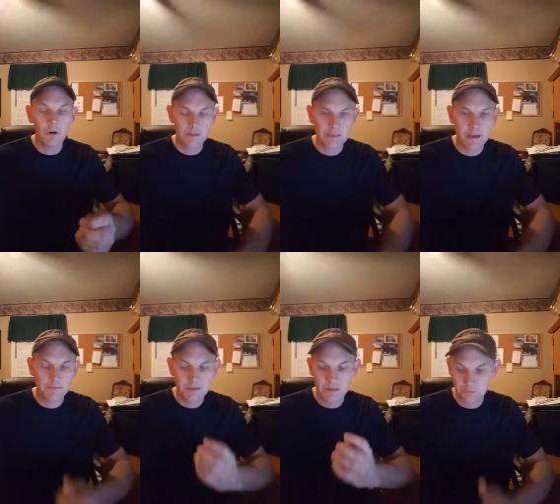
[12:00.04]
the times
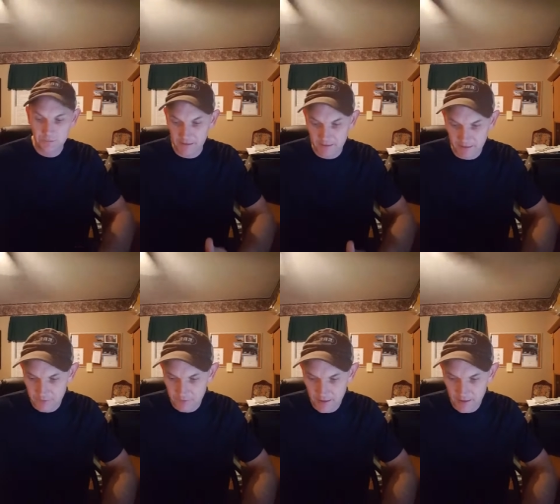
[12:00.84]
to complete
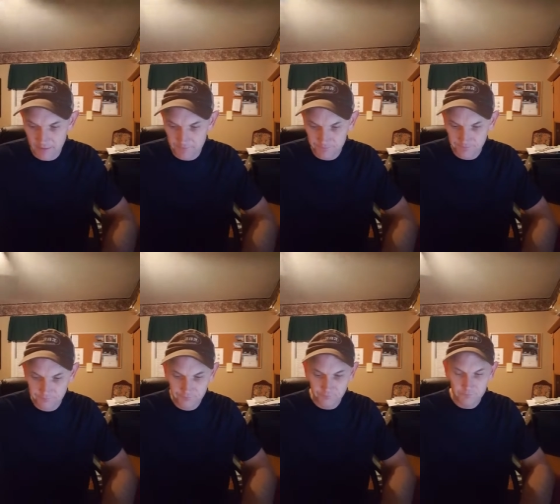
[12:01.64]
things, right?
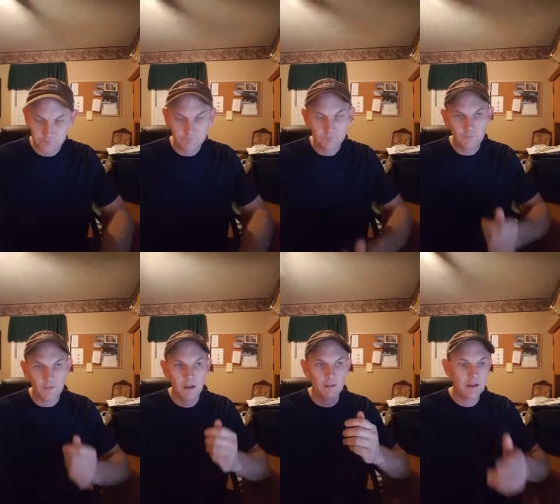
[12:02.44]

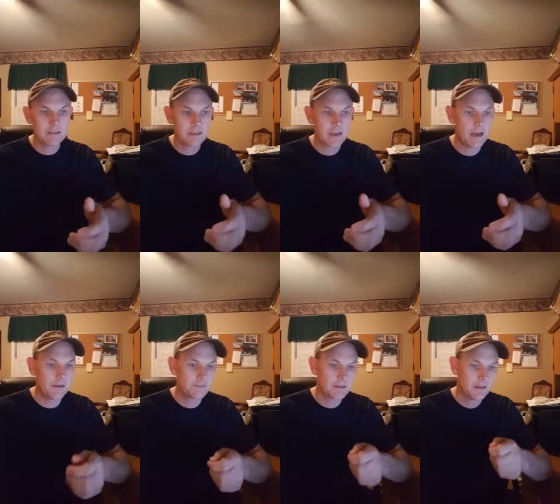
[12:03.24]
A lot of
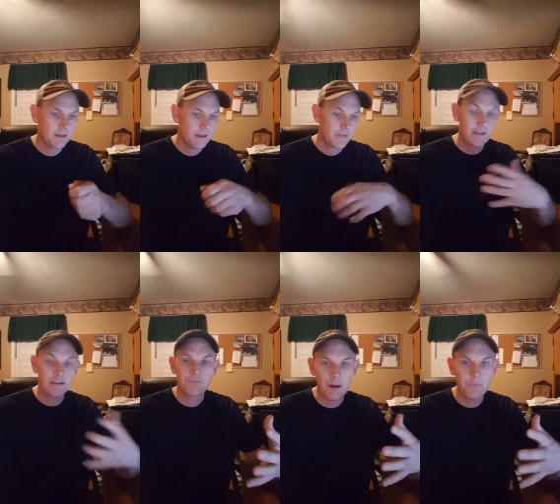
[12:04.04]
times things
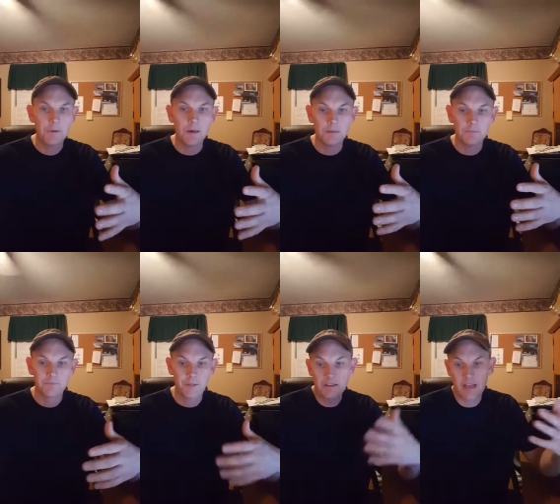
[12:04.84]
pop up
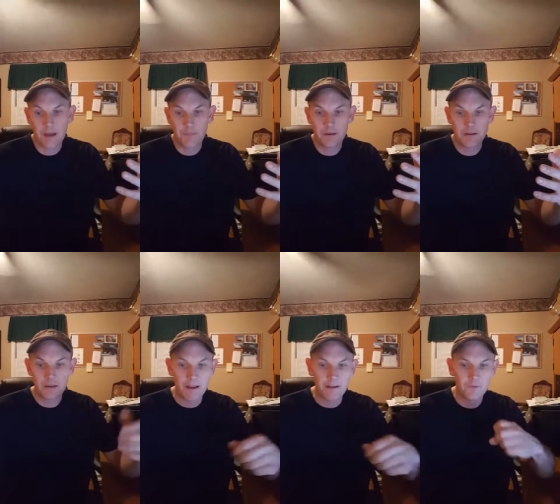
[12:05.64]
things happen in your
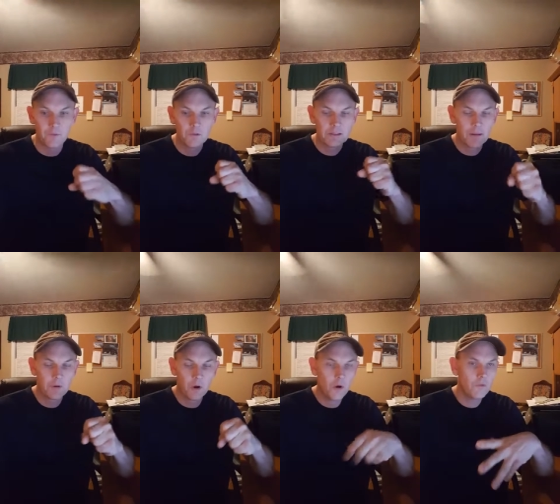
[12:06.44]
life. What's up,
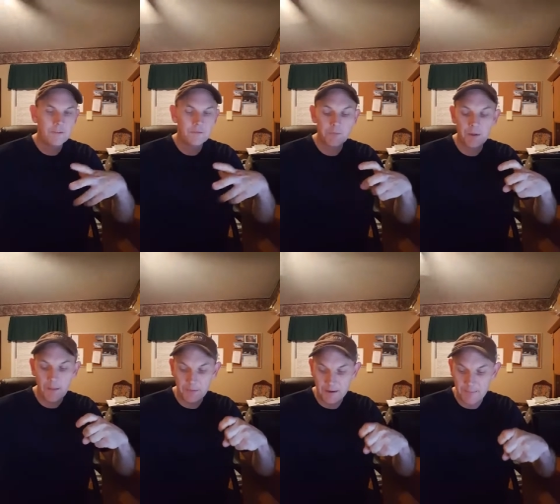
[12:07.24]
Noel? Thanks for
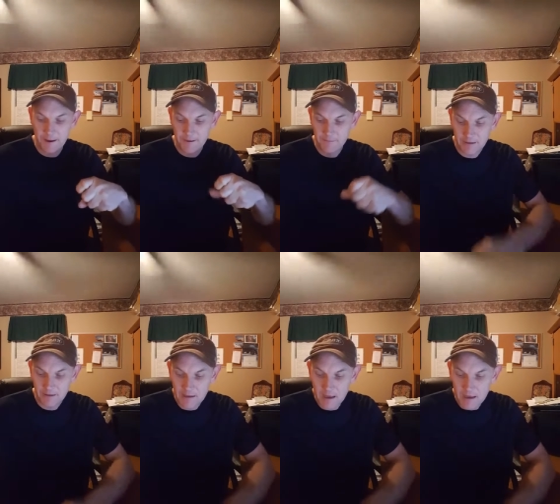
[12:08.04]
popping in, man.
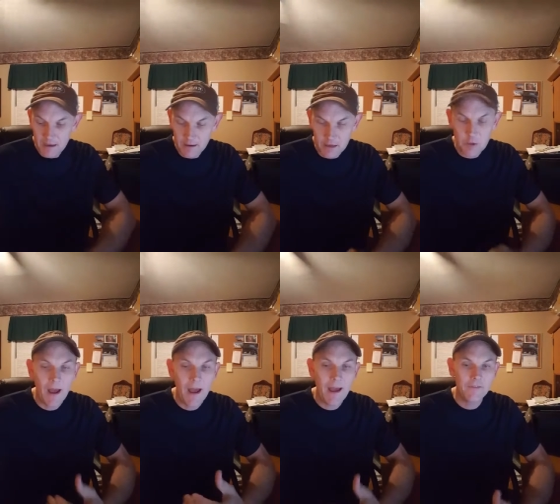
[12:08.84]
You
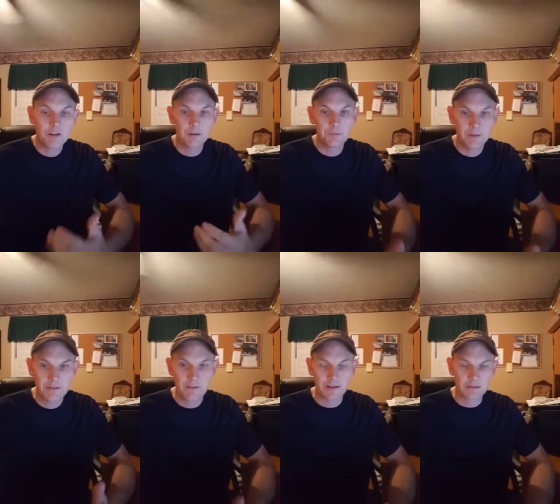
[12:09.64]
have to
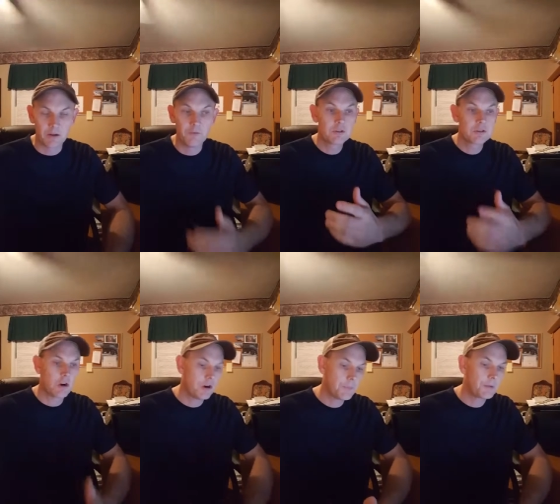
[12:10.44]
complete things, though. If you
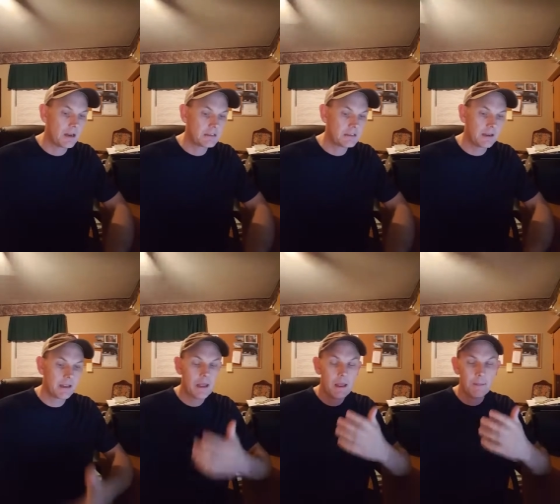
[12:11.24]
start a
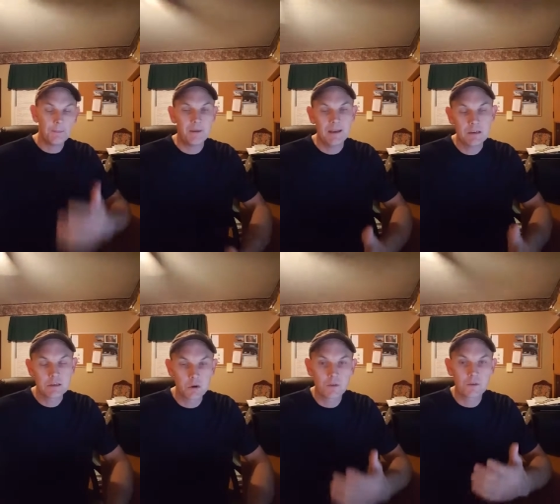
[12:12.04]
project, be
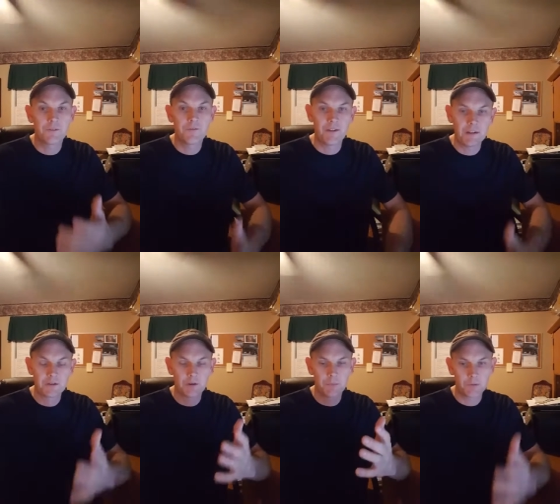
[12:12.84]
sure to
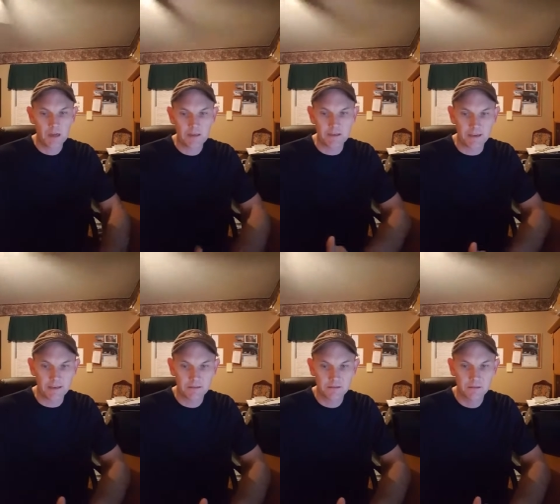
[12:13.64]
finish your
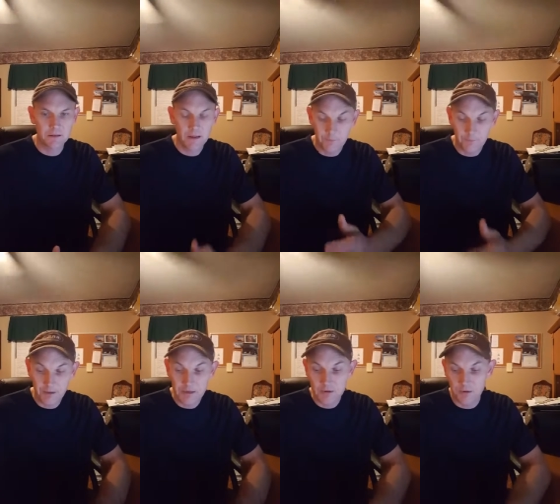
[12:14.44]
projects.
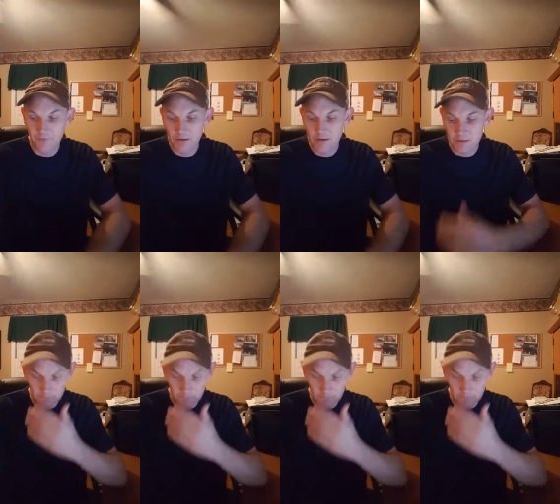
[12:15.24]
Be sure to finish them.